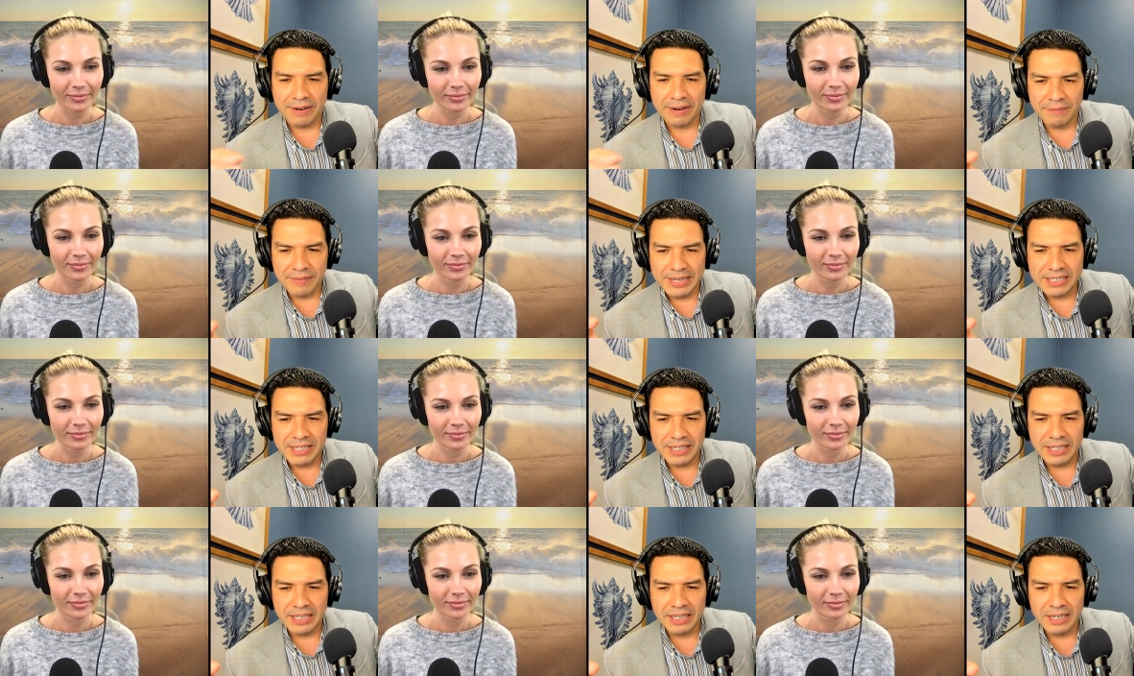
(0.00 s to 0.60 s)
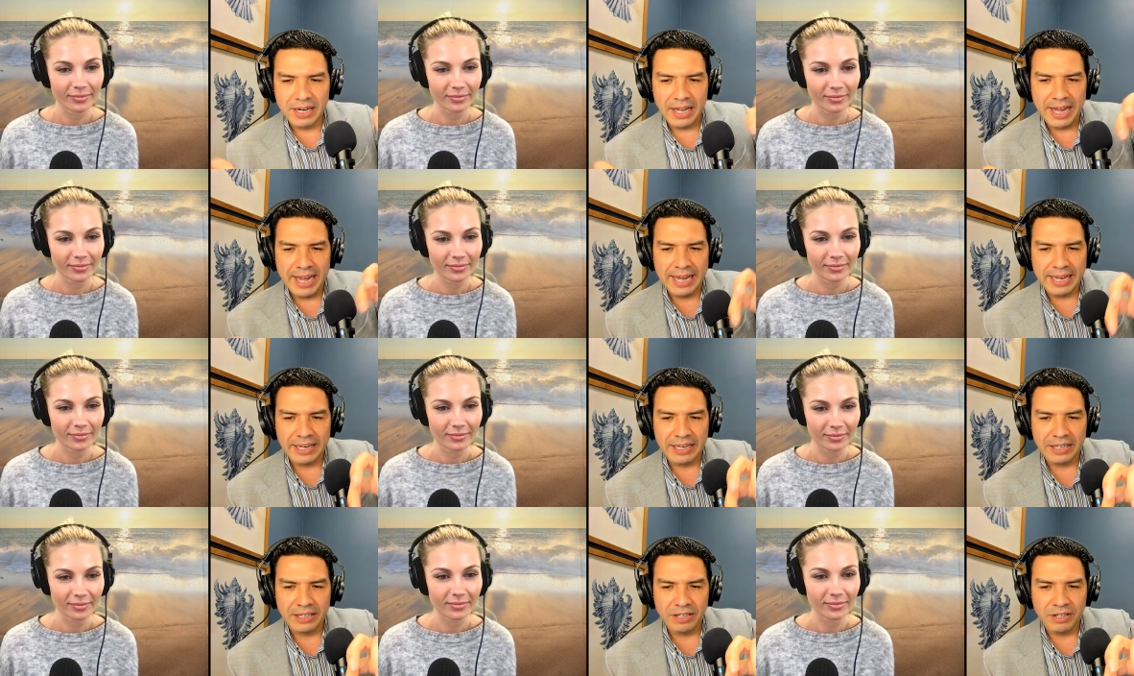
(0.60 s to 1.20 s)
Speaker 1: that visit
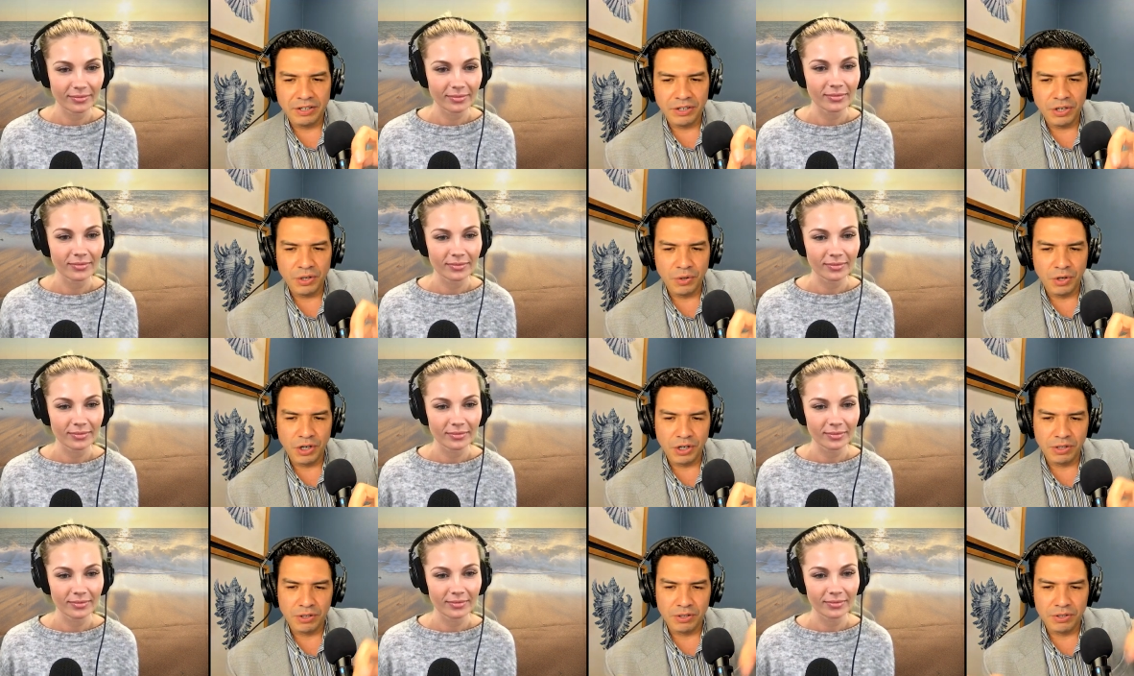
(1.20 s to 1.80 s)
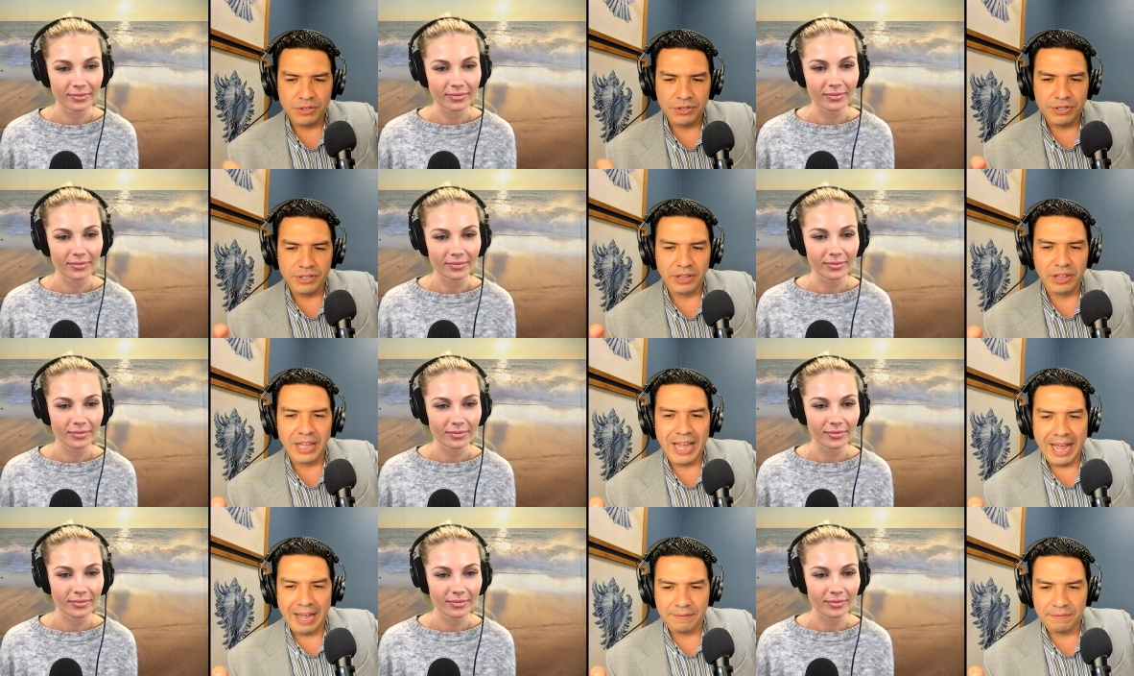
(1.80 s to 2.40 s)
and you girls
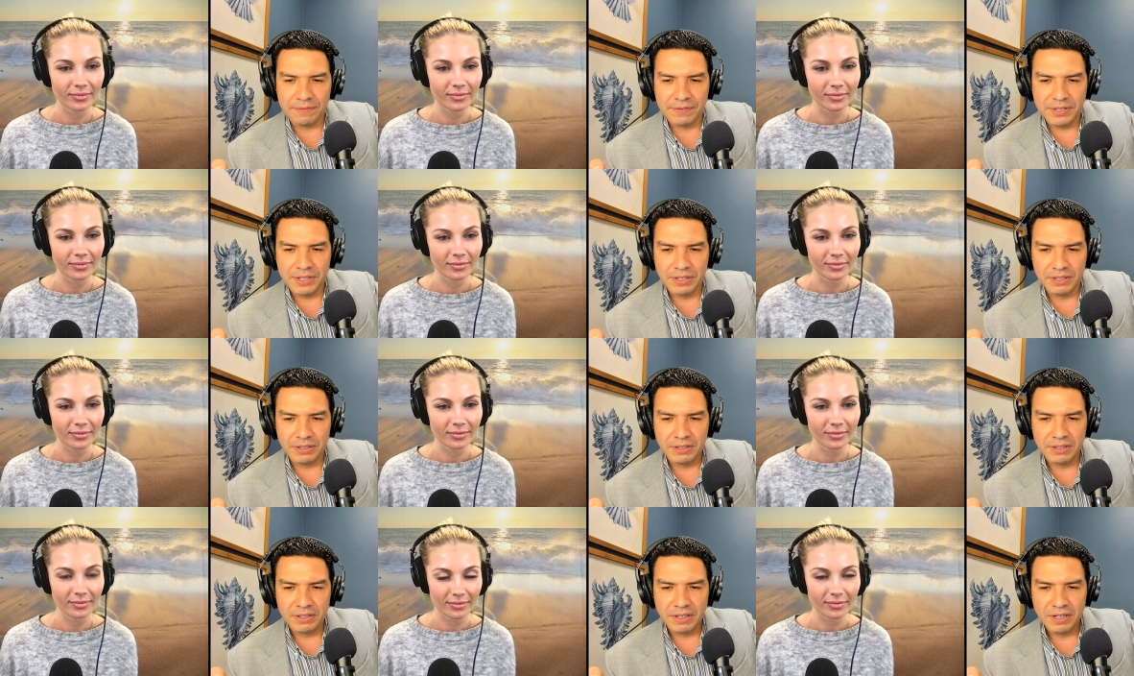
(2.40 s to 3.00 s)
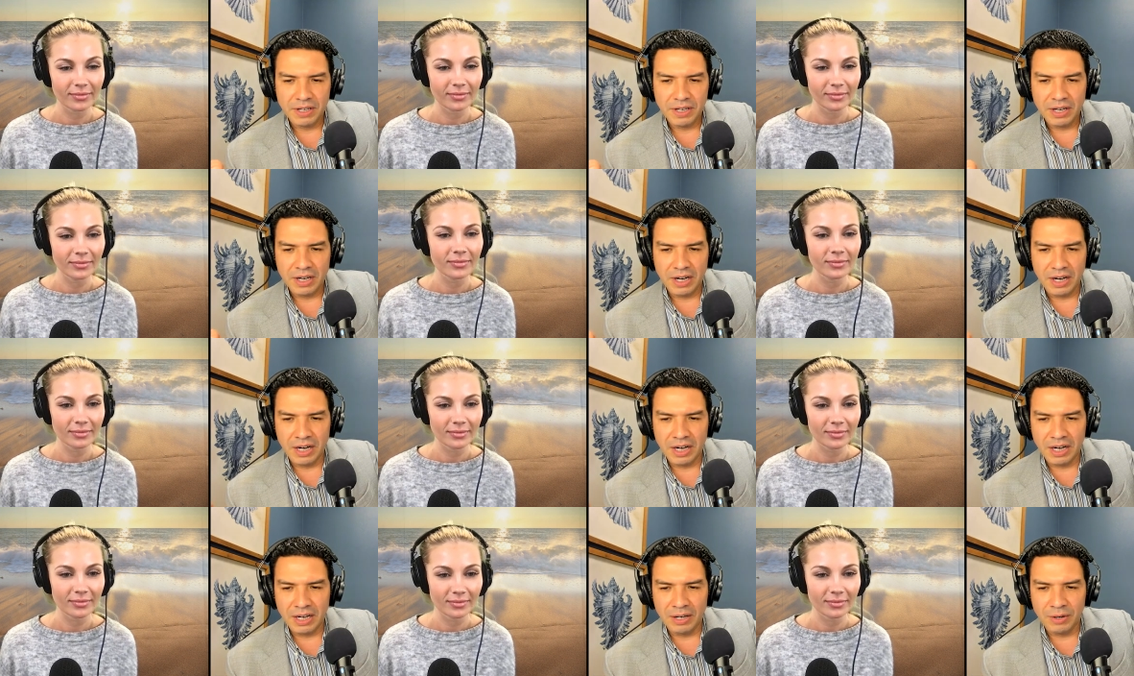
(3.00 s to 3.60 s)
left,
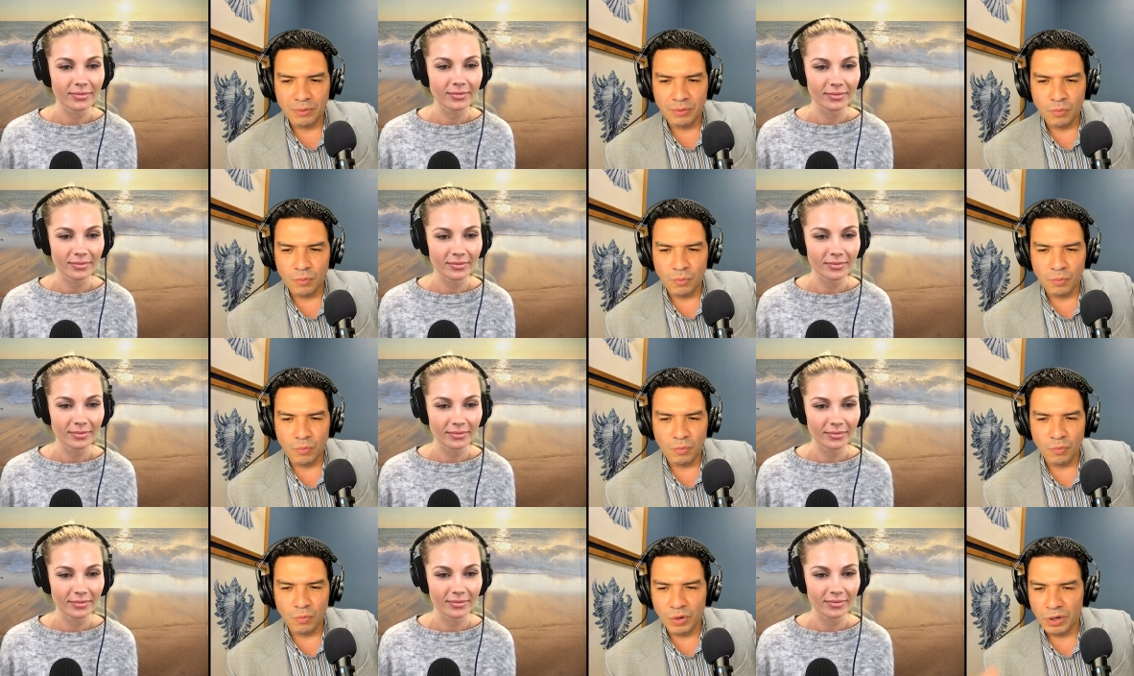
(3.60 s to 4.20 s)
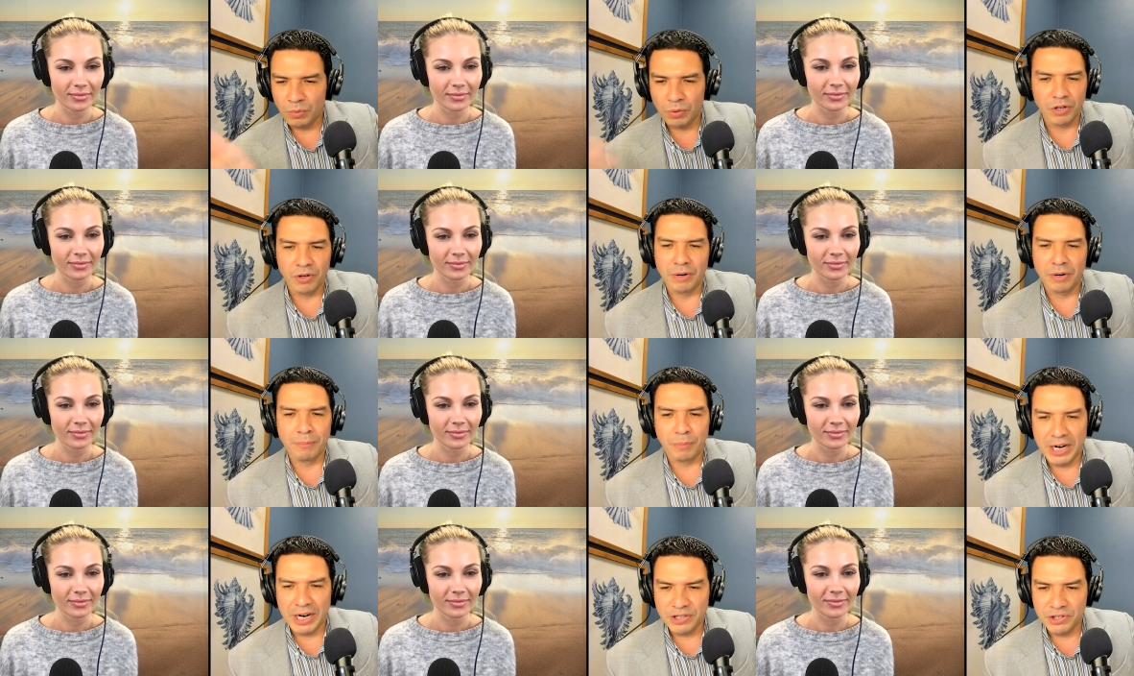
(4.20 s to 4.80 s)
uh, what were
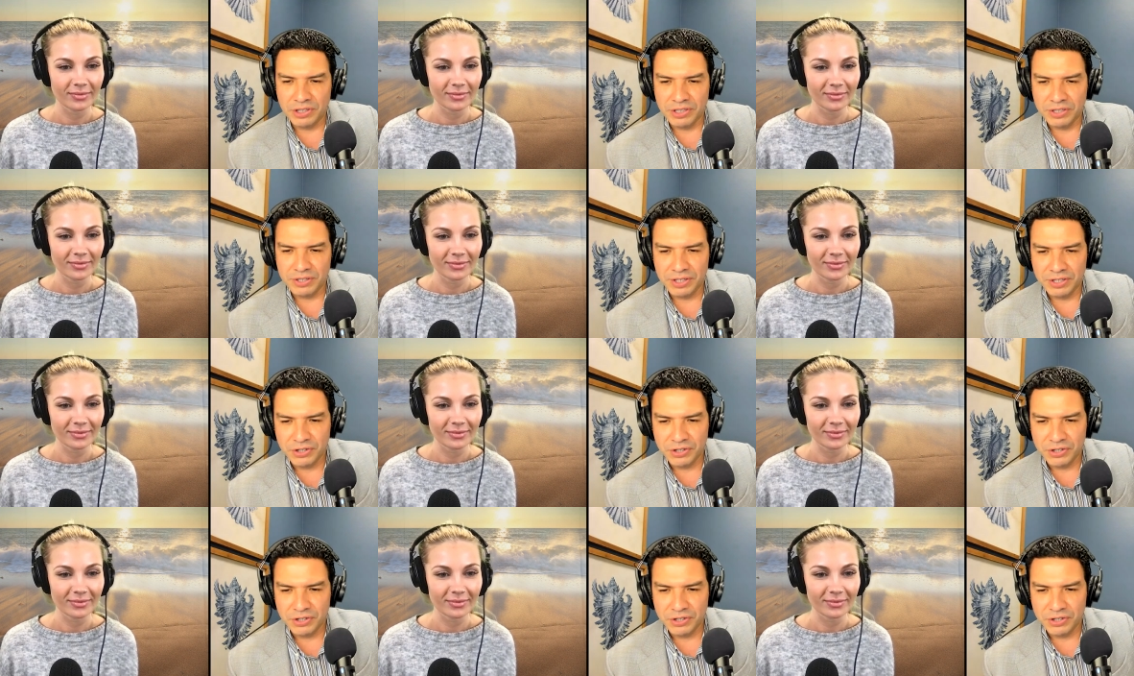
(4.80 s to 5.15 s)
her impressions?